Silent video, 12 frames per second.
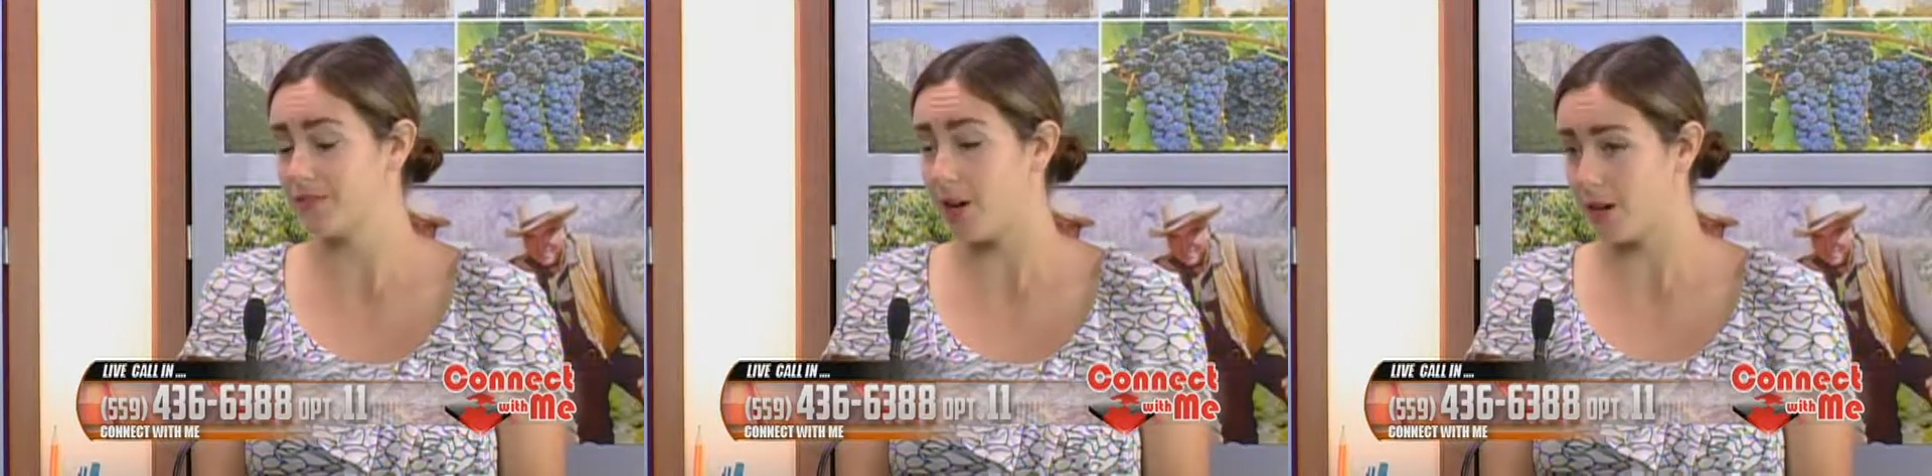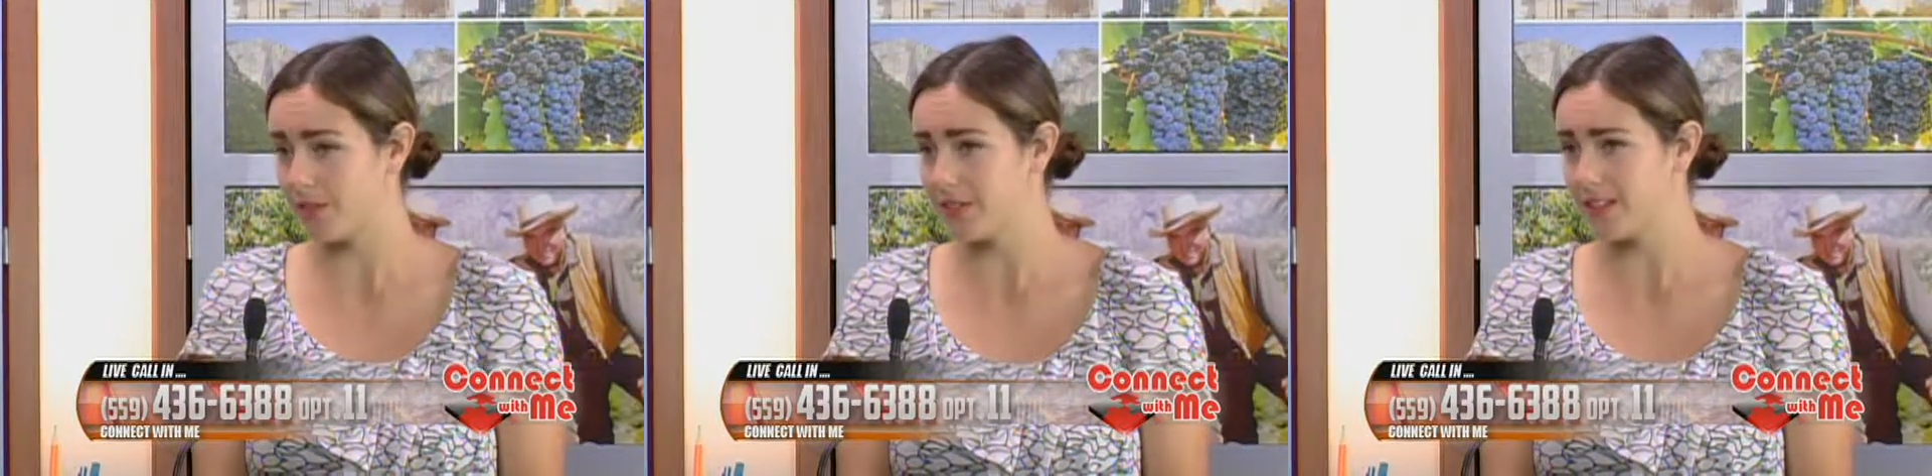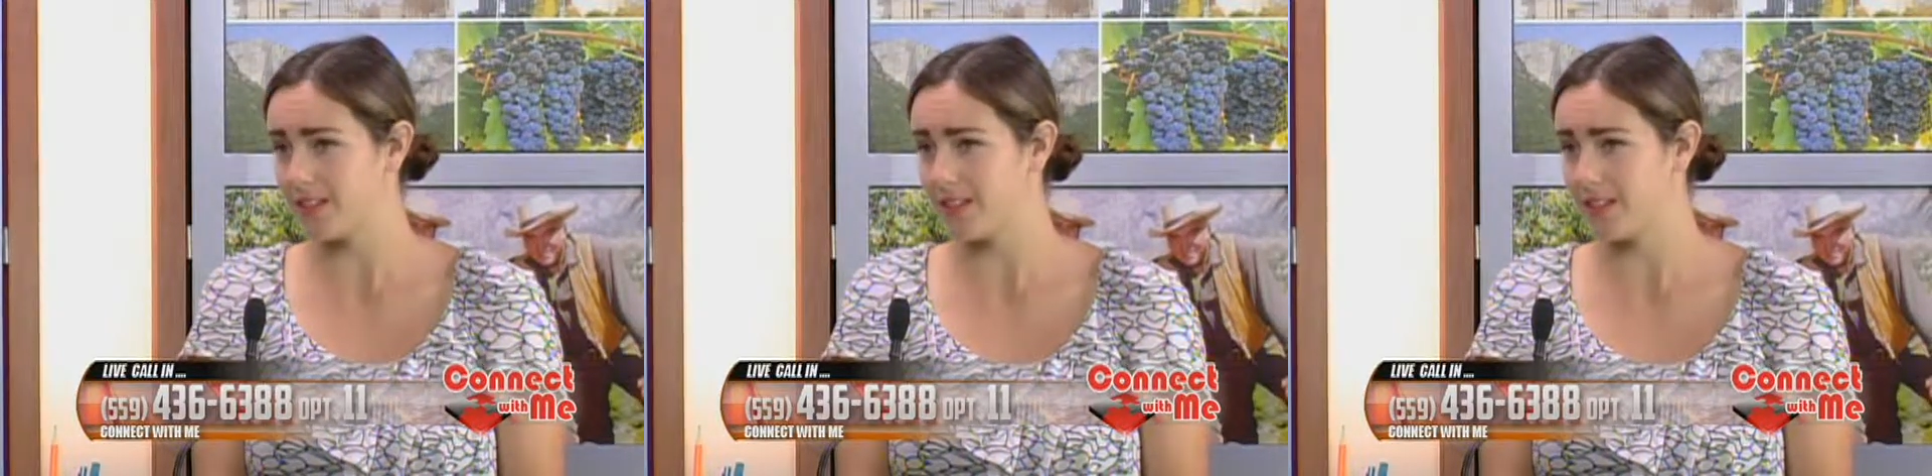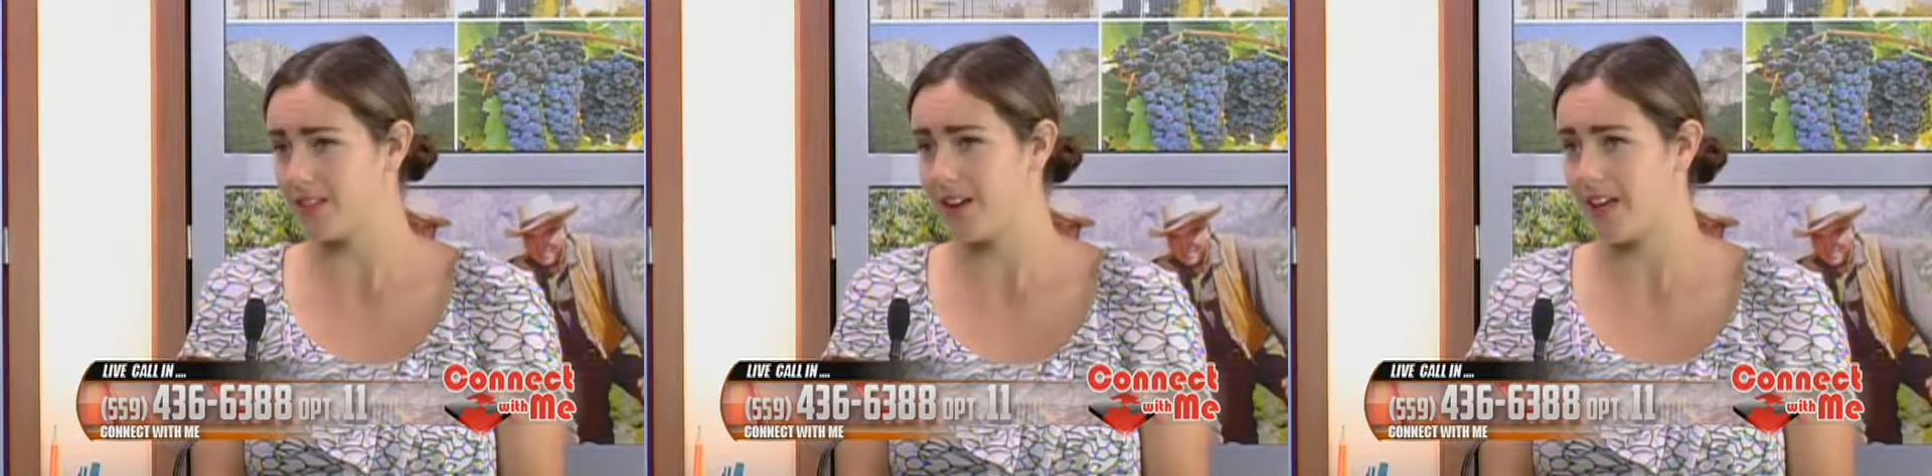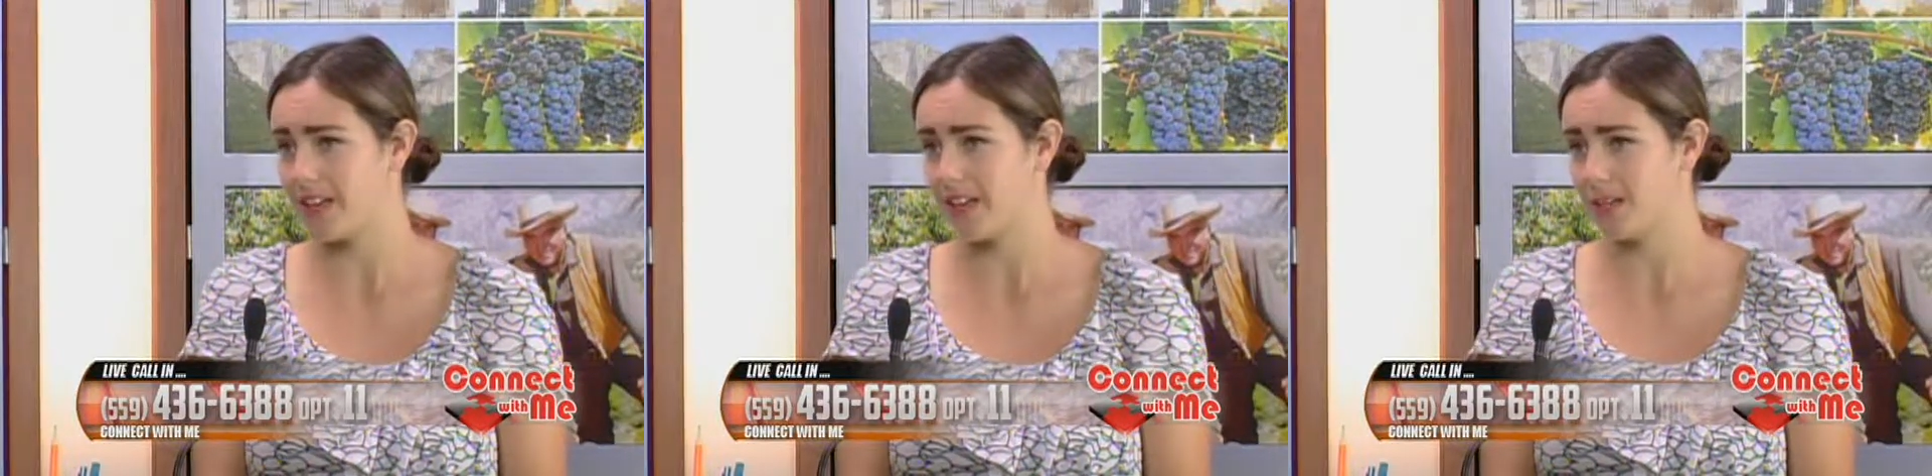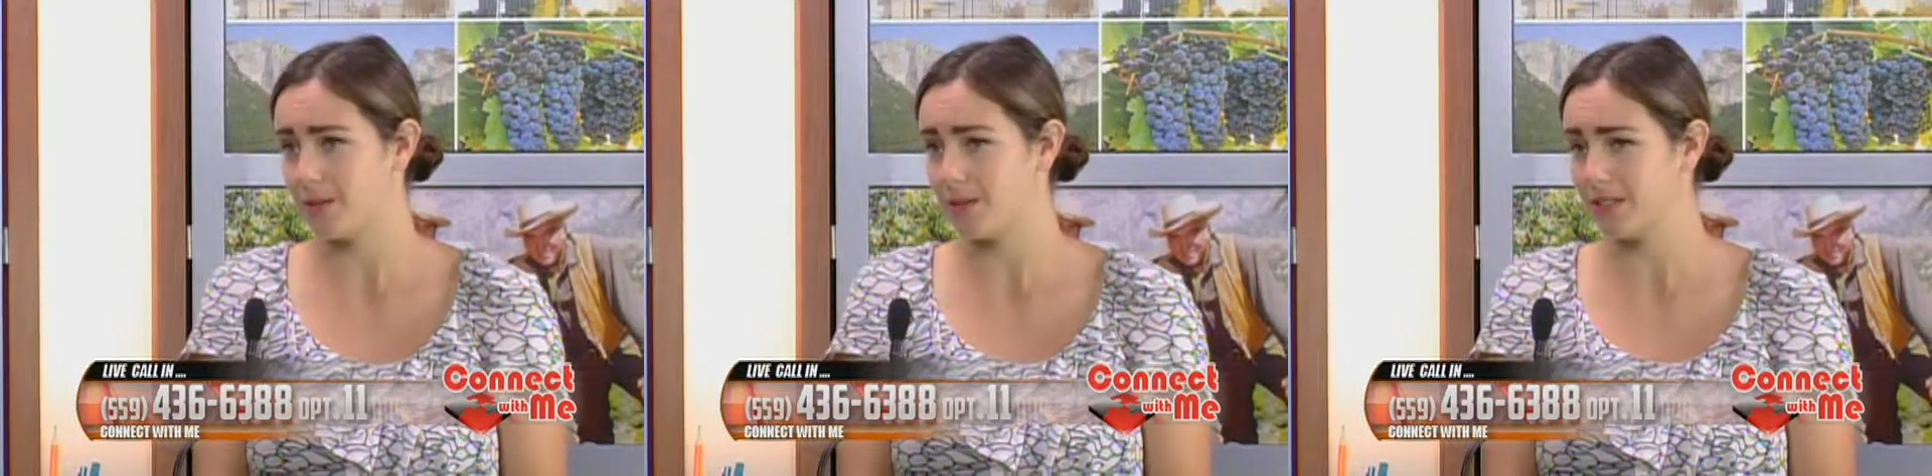our facility, the Valley
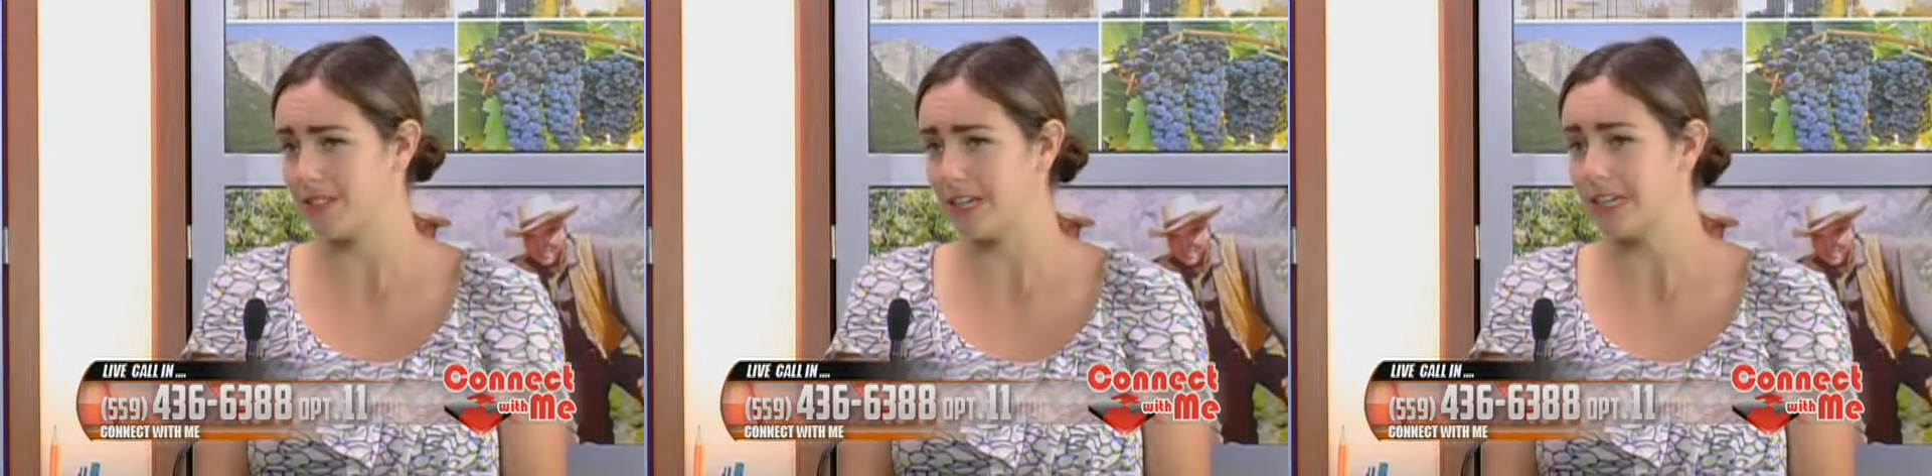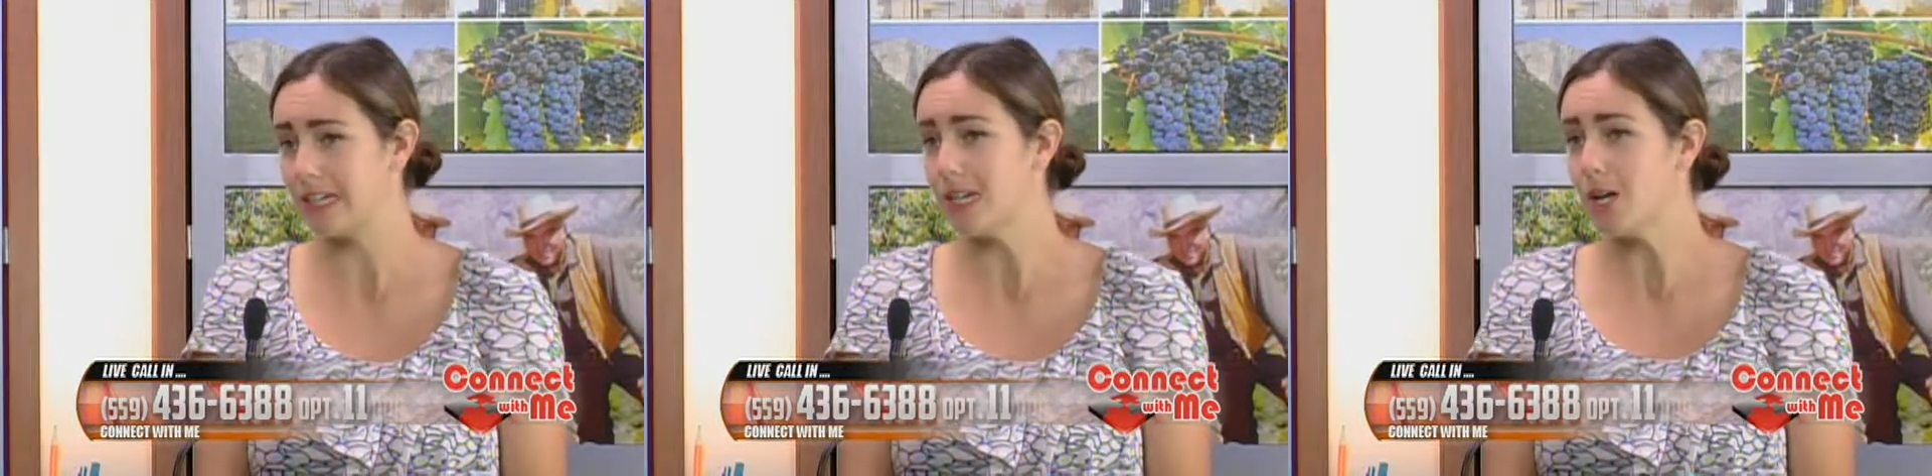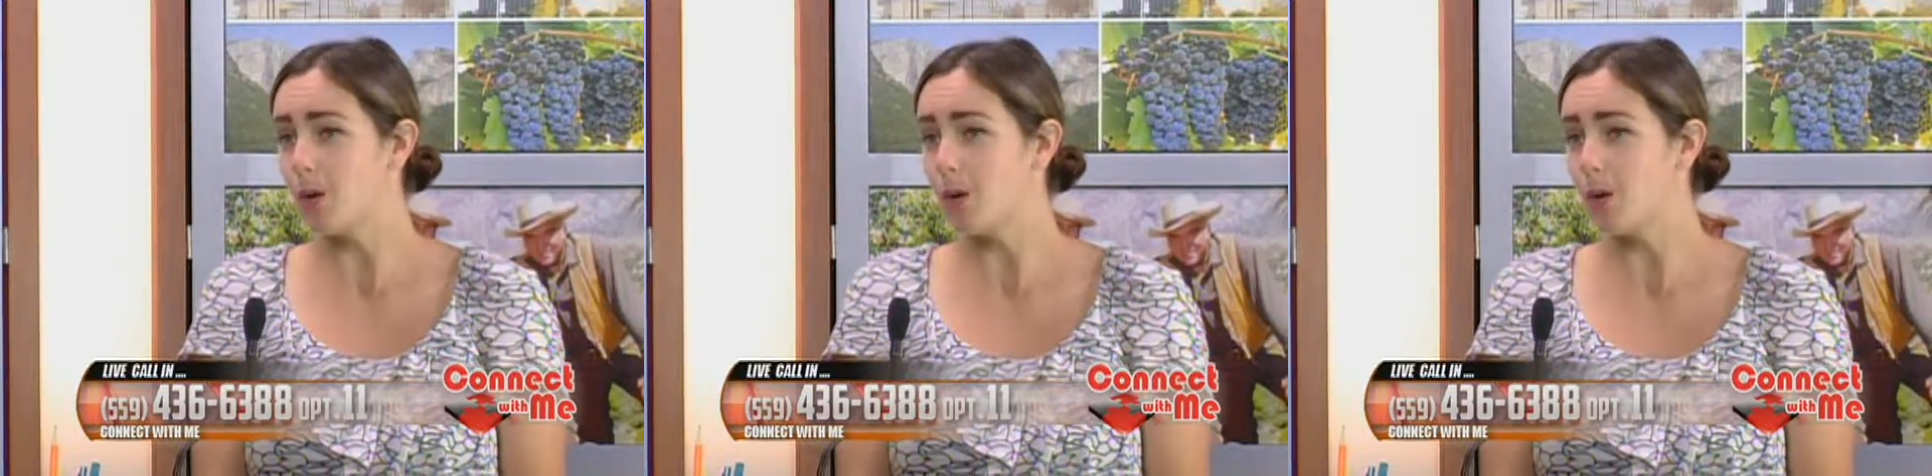Animal Center,